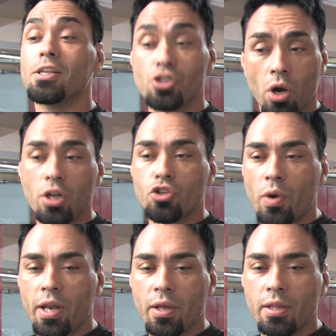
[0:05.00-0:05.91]
started
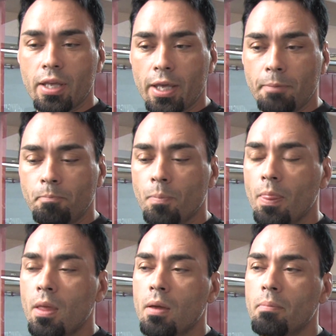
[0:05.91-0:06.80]
training in the gi,
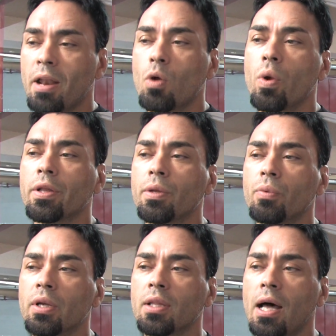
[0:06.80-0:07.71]
but I quickly
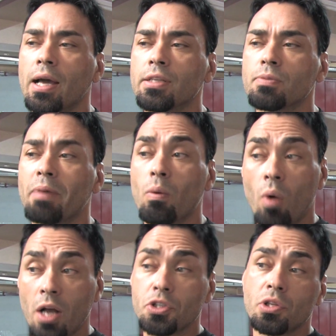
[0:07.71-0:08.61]
realized by
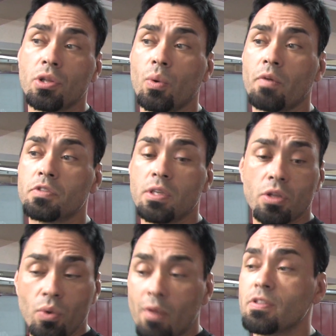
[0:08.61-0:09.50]
watching the
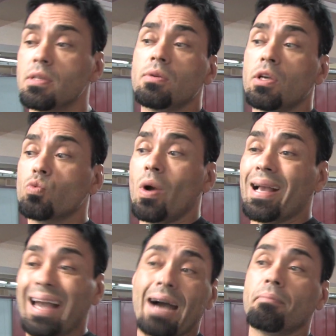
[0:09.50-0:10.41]
UFC is
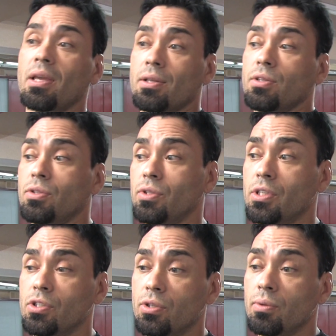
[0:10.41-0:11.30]
what got me into
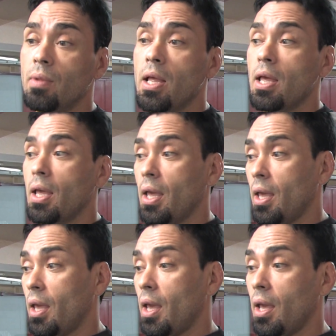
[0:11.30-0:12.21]
jiu-jitsu.
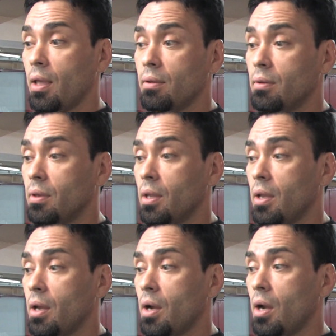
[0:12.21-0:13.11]
And
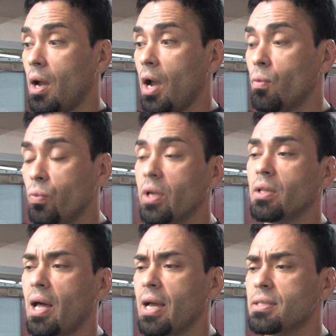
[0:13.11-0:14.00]
I
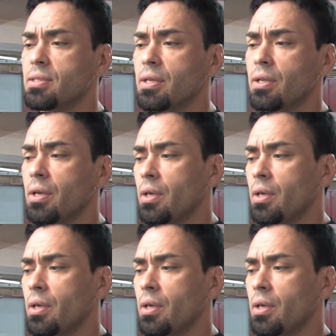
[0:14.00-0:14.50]
realized that